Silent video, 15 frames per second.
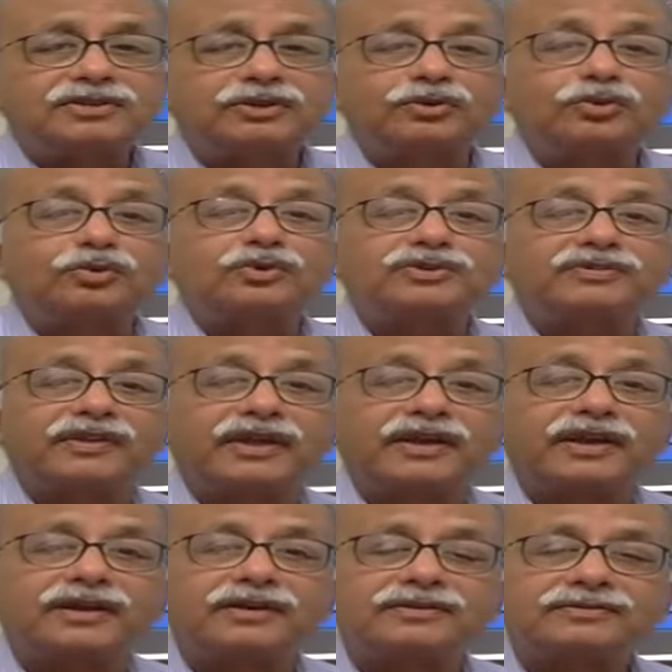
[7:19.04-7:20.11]
this glucose
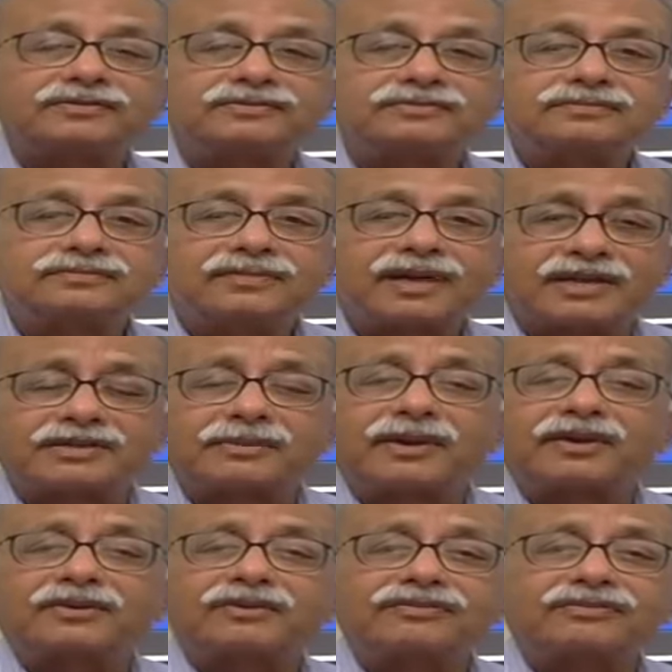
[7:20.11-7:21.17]
variant, as a
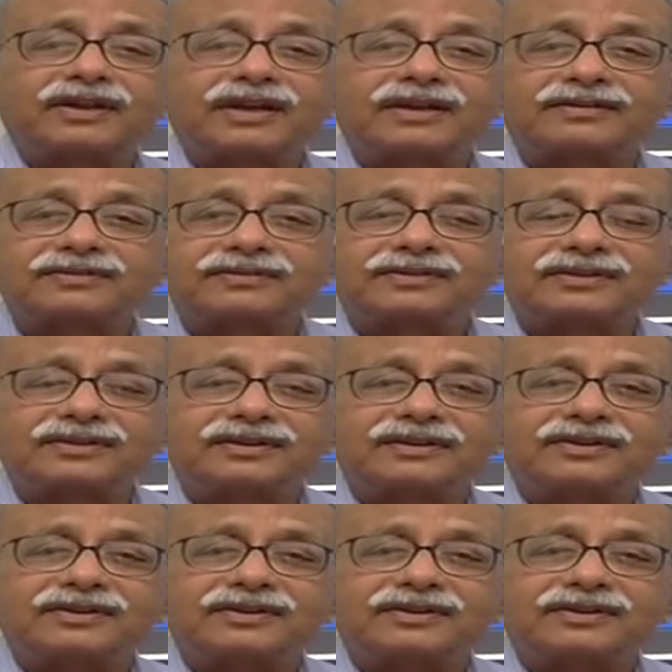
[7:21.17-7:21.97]
matter of fact,